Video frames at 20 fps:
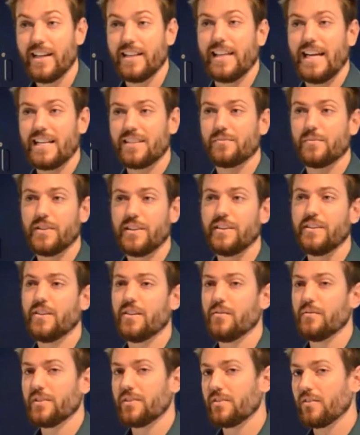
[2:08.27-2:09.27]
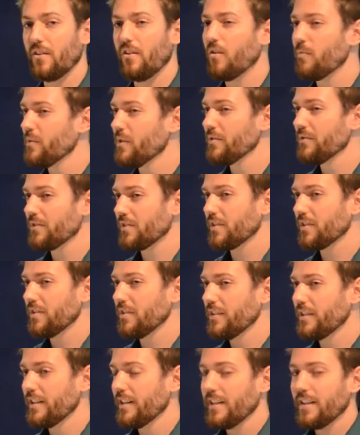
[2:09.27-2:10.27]
That's when you know it's almost
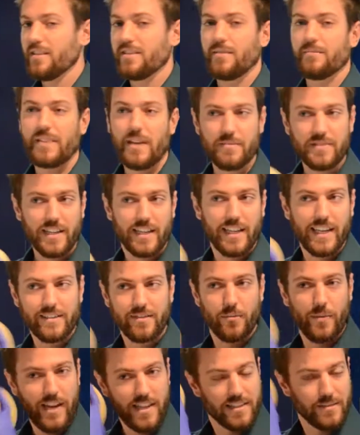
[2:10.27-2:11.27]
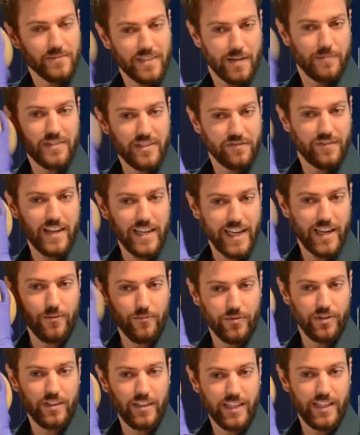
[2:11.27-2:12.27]
good. Sometimes I like to wait. Sometimes if they
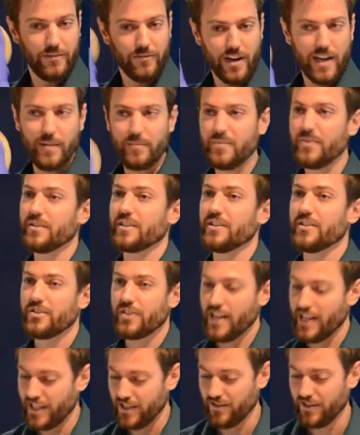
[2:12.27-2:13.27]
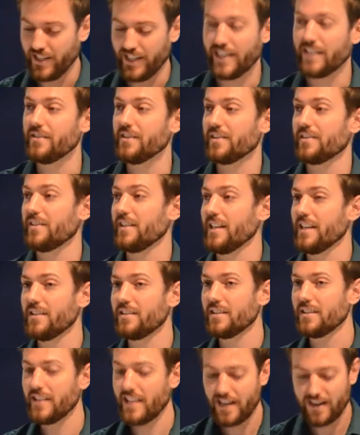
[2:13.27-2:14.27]
get really ripe, you can shake and you can hear the
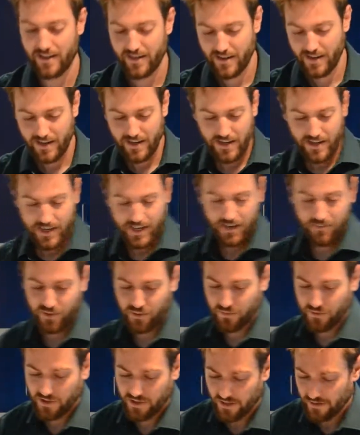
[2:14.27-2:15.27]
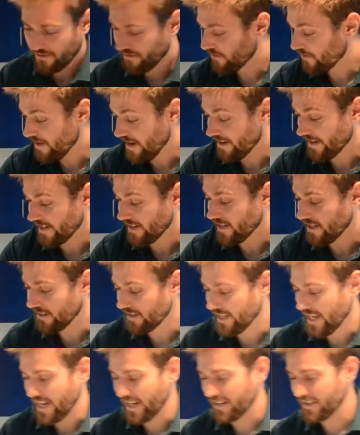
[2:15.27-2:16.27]
seeds in there. But we'll go through how to
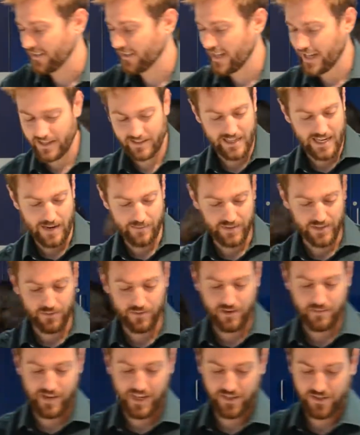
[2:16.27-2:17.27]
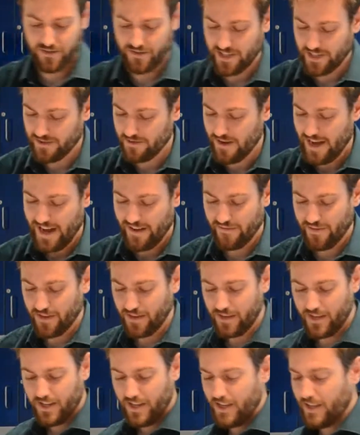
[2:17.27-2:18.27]
cut that, because a lot of times you want to make sure that you have
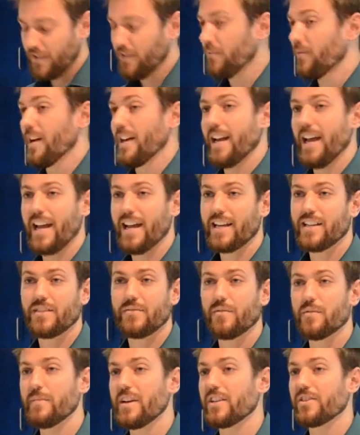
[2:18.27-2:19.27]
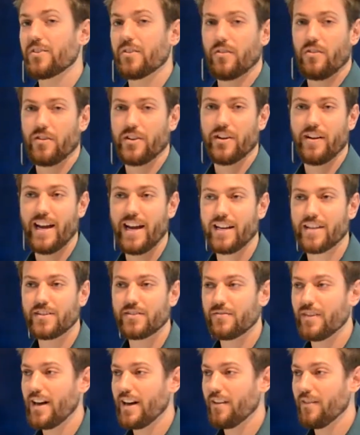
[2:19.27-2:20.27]
the right hands. You want to make sure all your
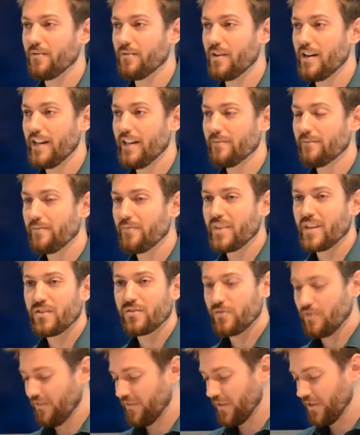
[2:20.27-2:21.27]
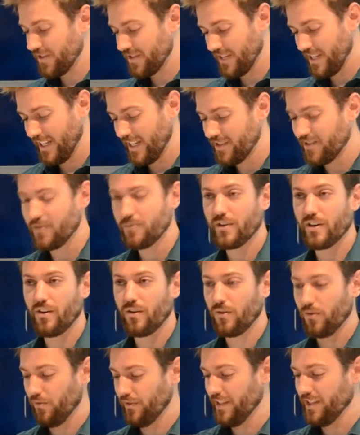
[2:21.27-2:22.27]
hands are out of the way. So the first thing is you want to
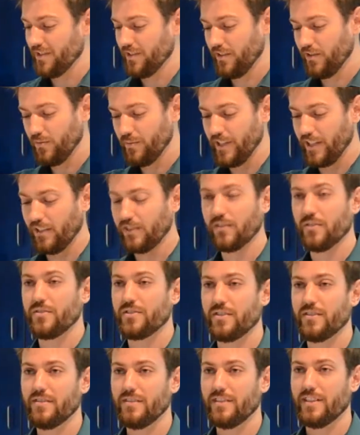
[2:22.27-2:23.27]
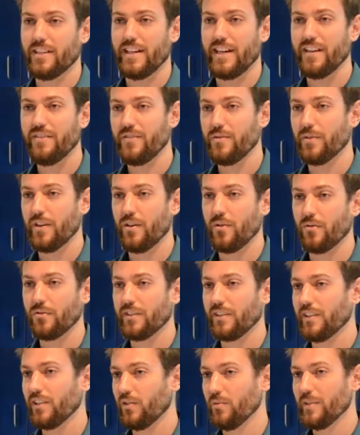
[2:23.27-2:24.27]
hold this a little bit closer, the knife. You want to hold
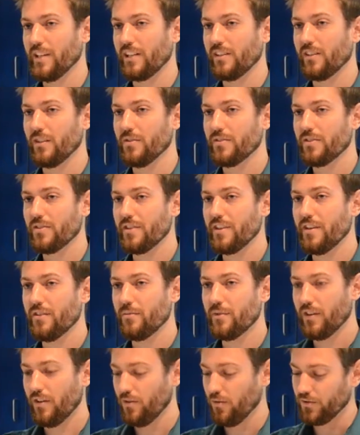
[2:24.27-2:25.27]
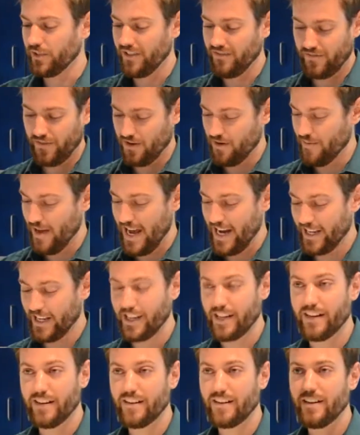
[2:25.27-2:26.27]
it a little bit closer. You don't want to hold it far back
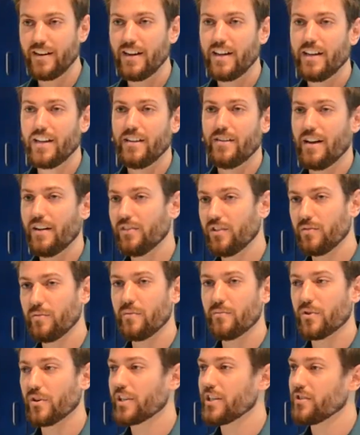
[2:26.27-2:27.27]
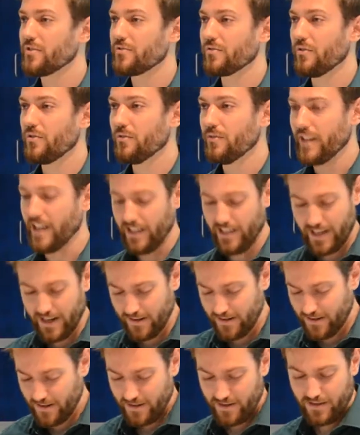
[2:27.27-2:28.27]
here. You have a little bit more control right
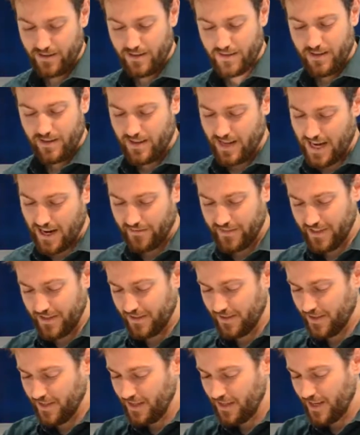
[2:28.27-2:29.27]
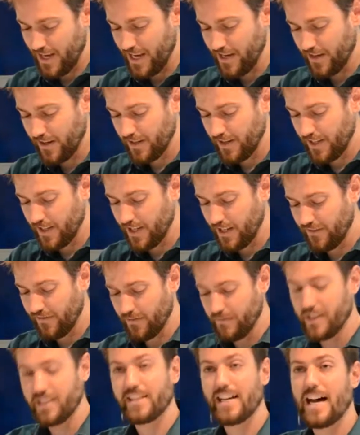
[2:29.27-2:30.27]
there, obviously. And you're going to cut
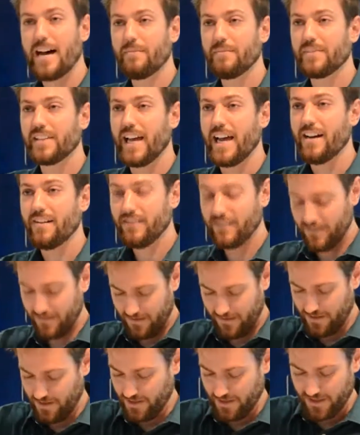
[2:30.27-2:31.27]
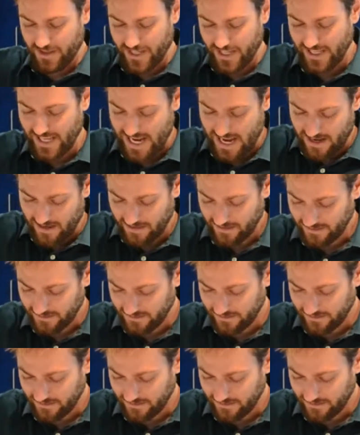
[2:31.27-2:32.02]
from the top down, just like that.